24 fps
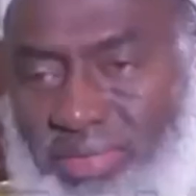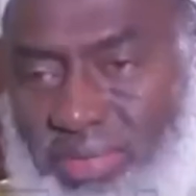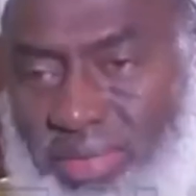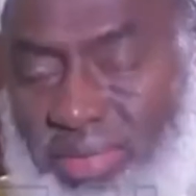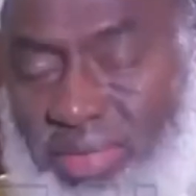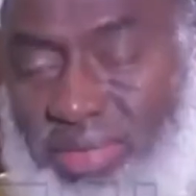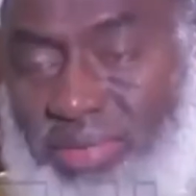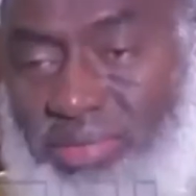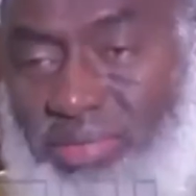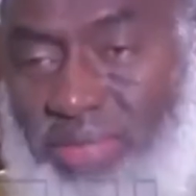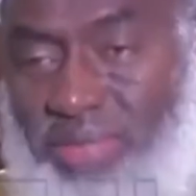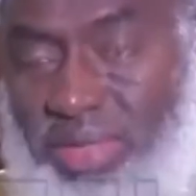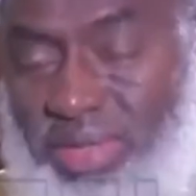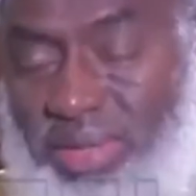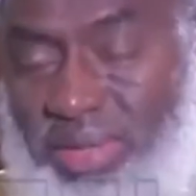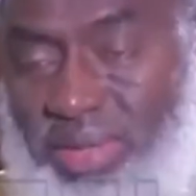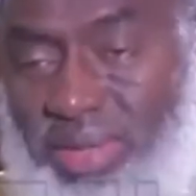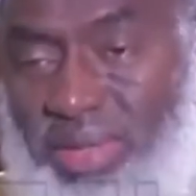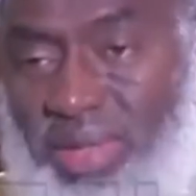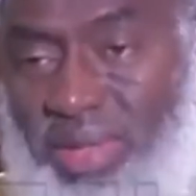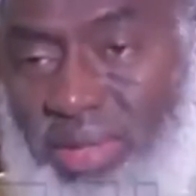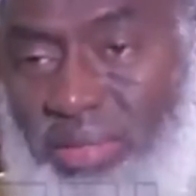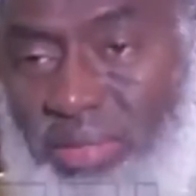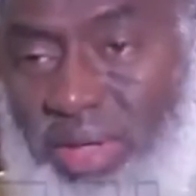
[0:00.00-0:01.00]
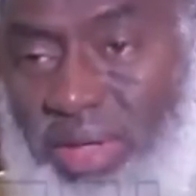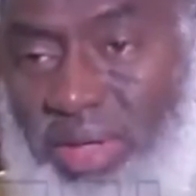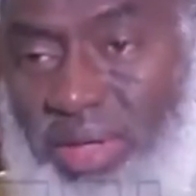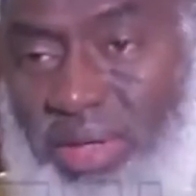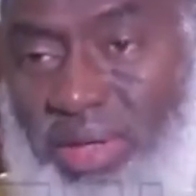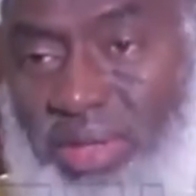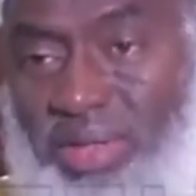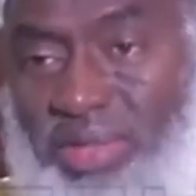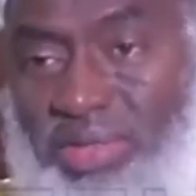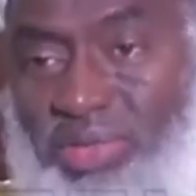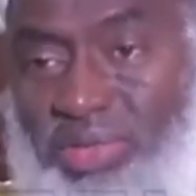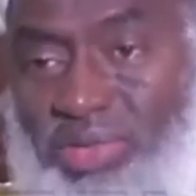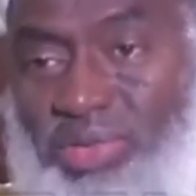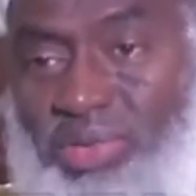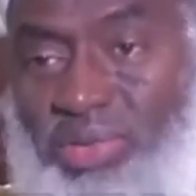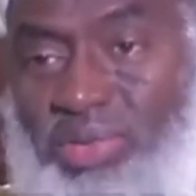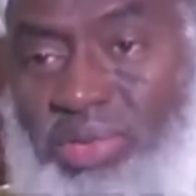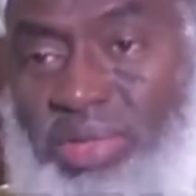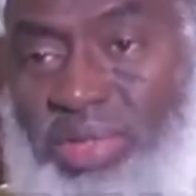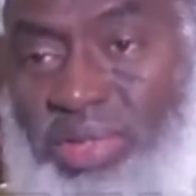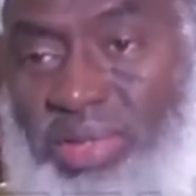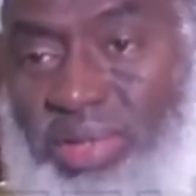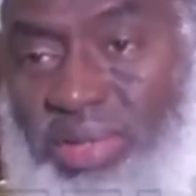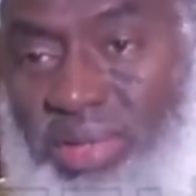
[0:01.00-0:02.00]
If this money they are making is
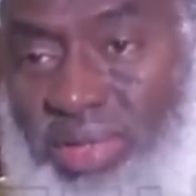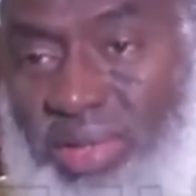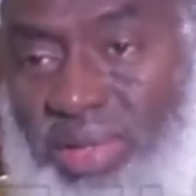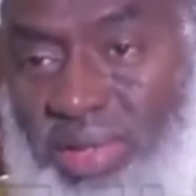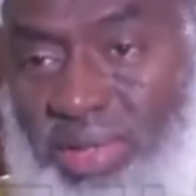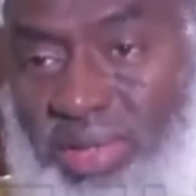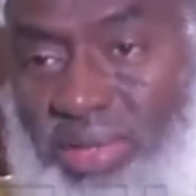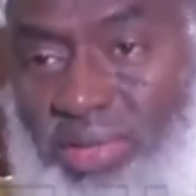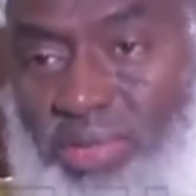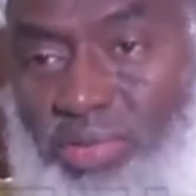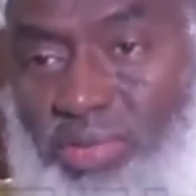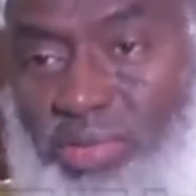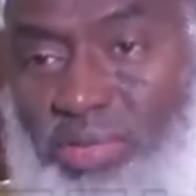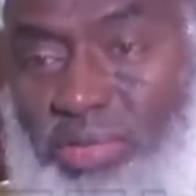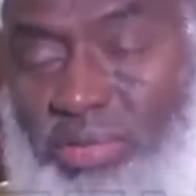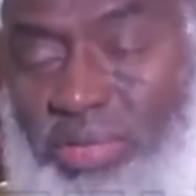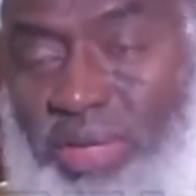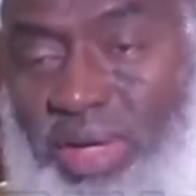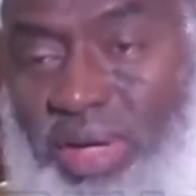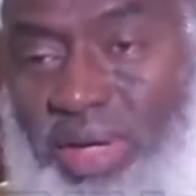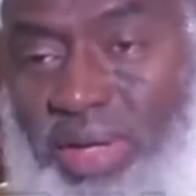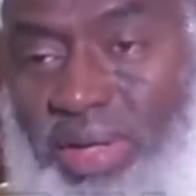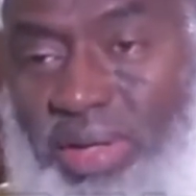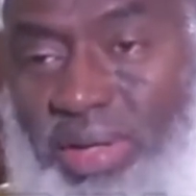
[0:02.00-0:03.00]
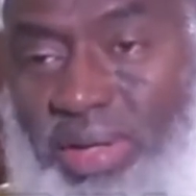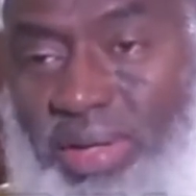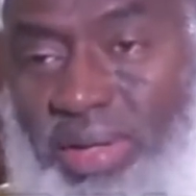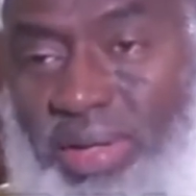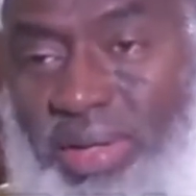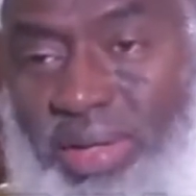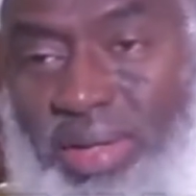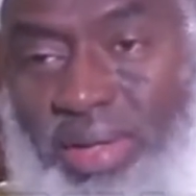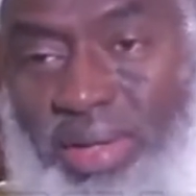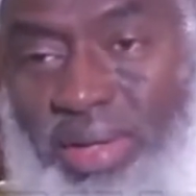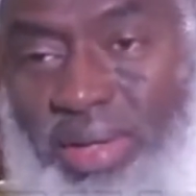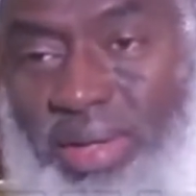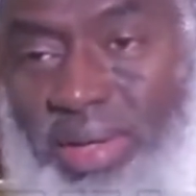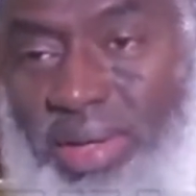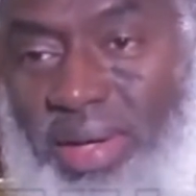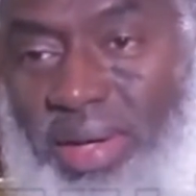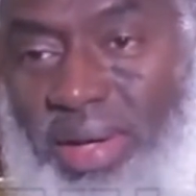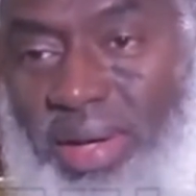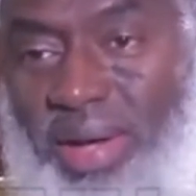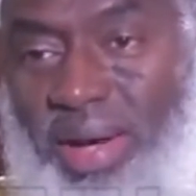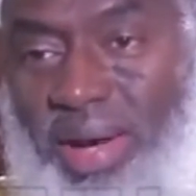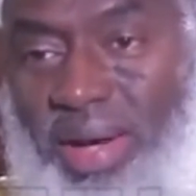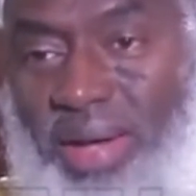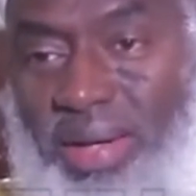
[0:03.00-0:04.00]
to take the land, they will be buying
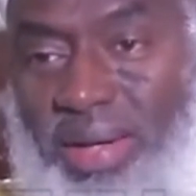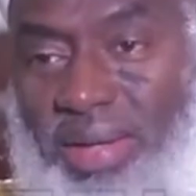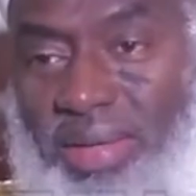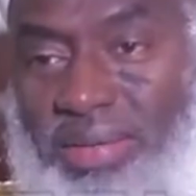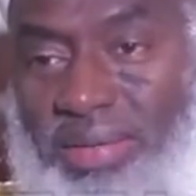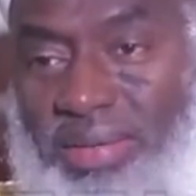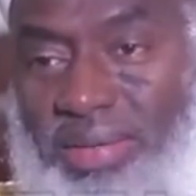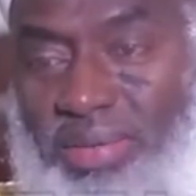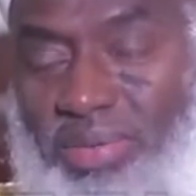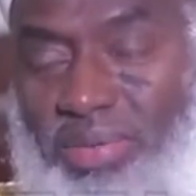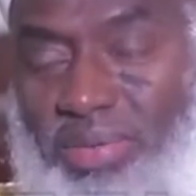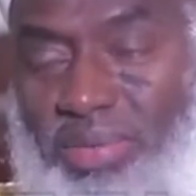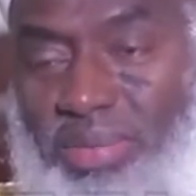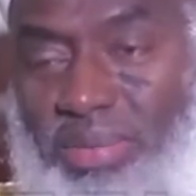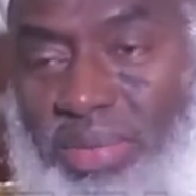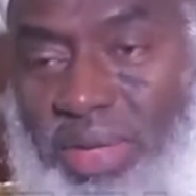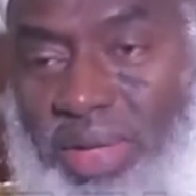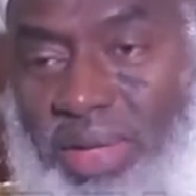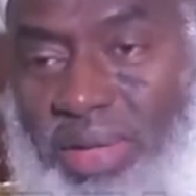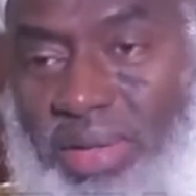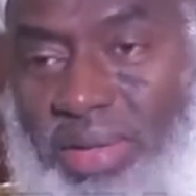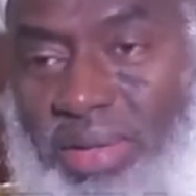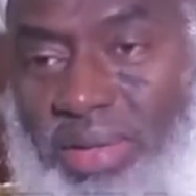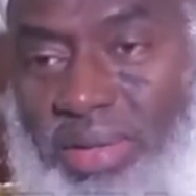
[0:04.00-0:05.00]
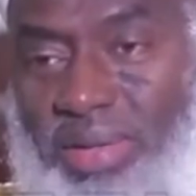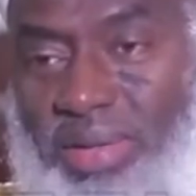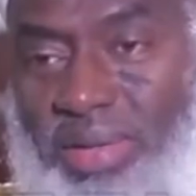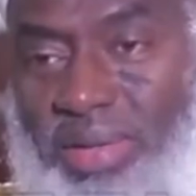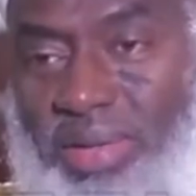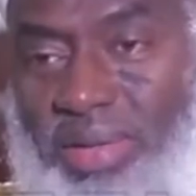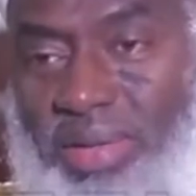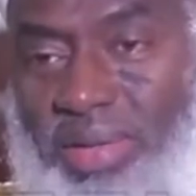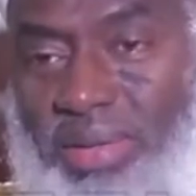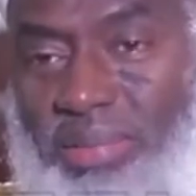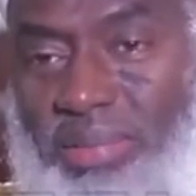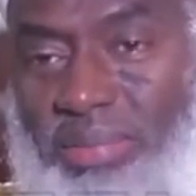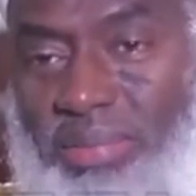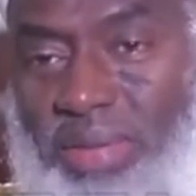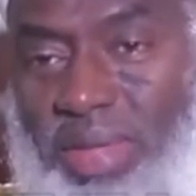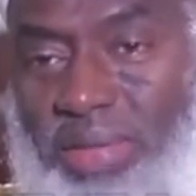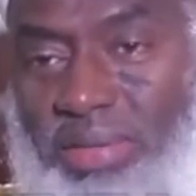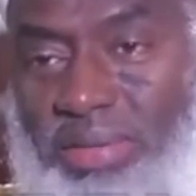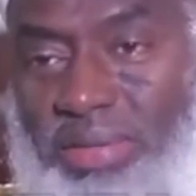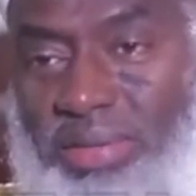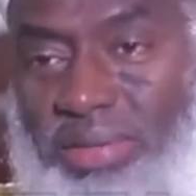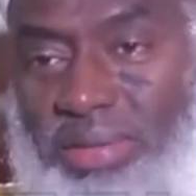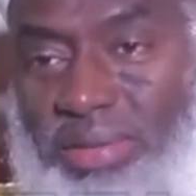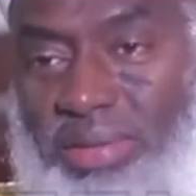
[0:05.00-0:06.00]
islands, they will be buying
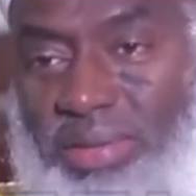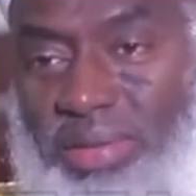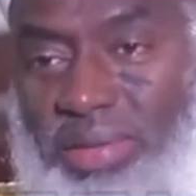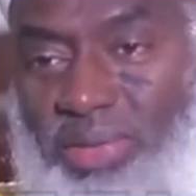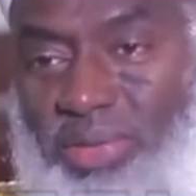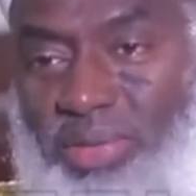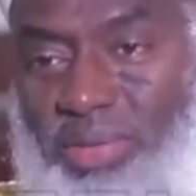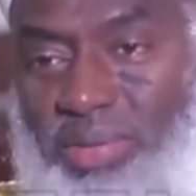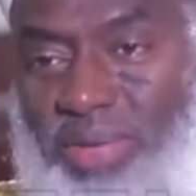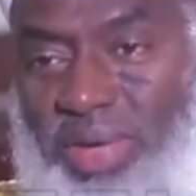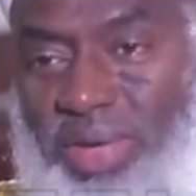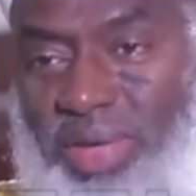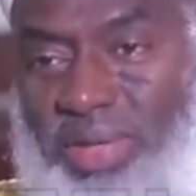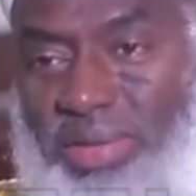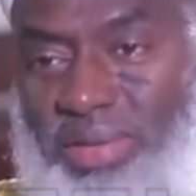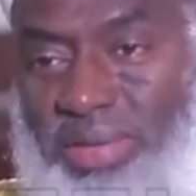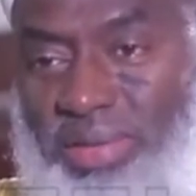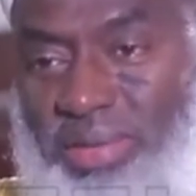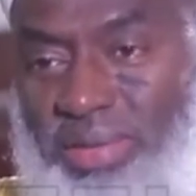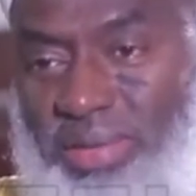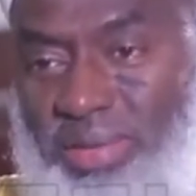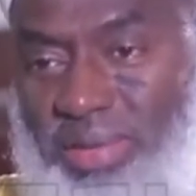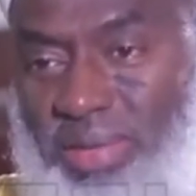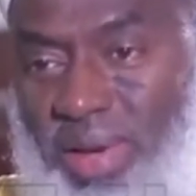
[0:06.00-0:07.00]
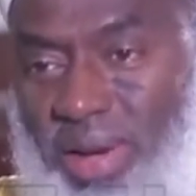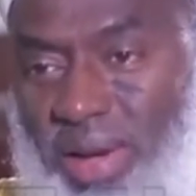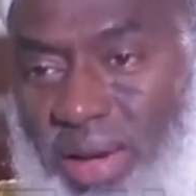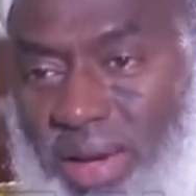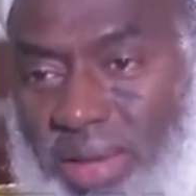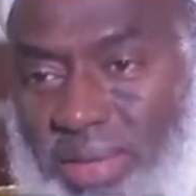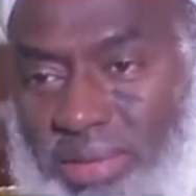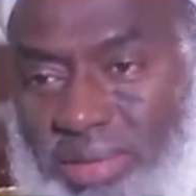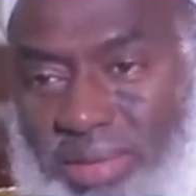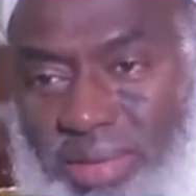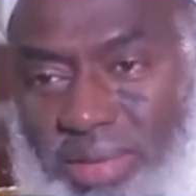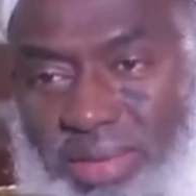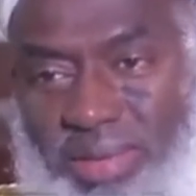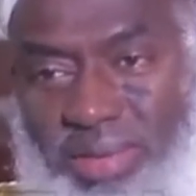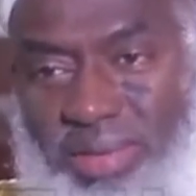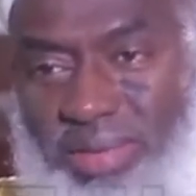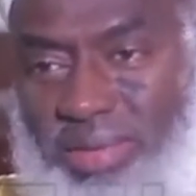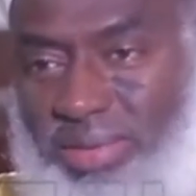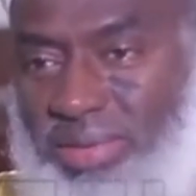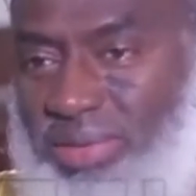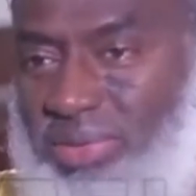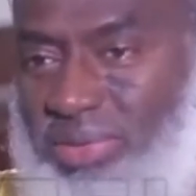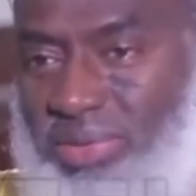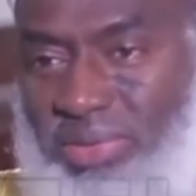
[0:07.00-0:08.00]
mansions, they will be buying cars, and
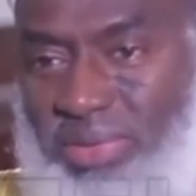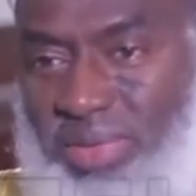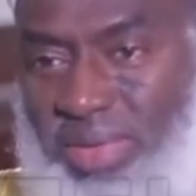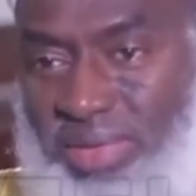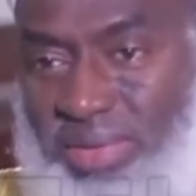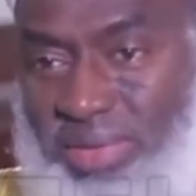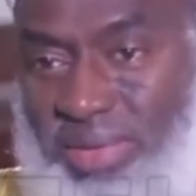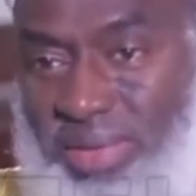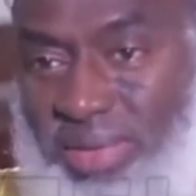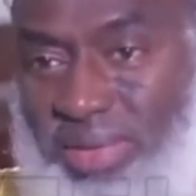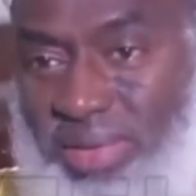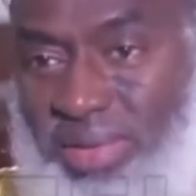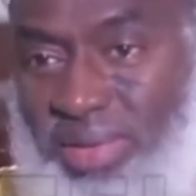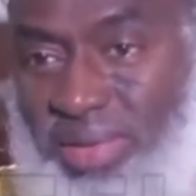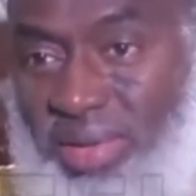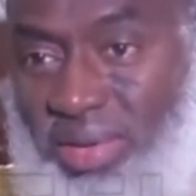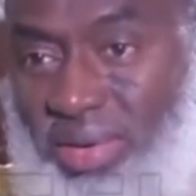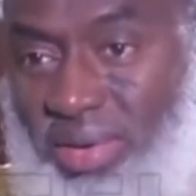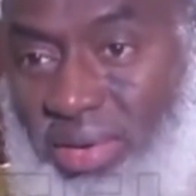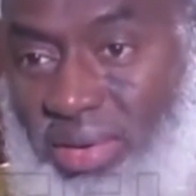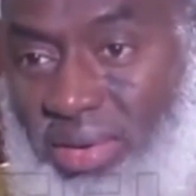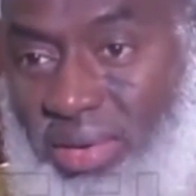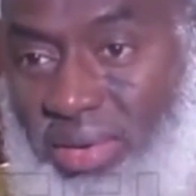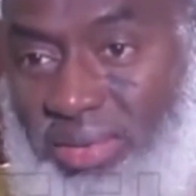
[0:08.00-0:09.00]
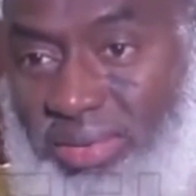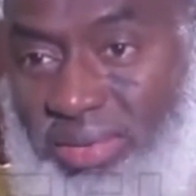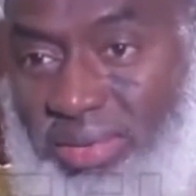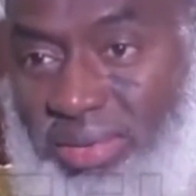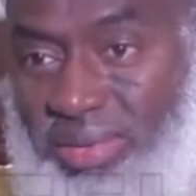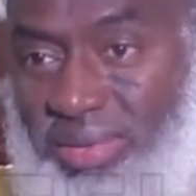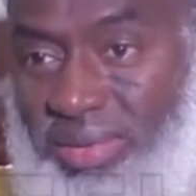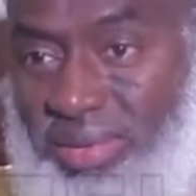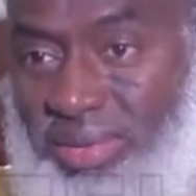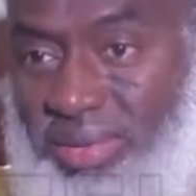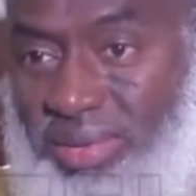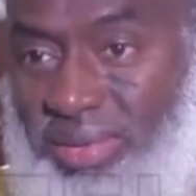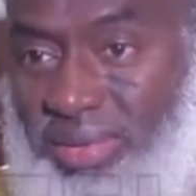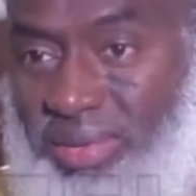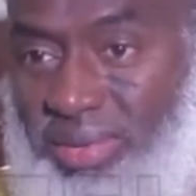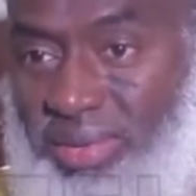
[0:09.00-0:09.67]
this is, no, they are still in the hut.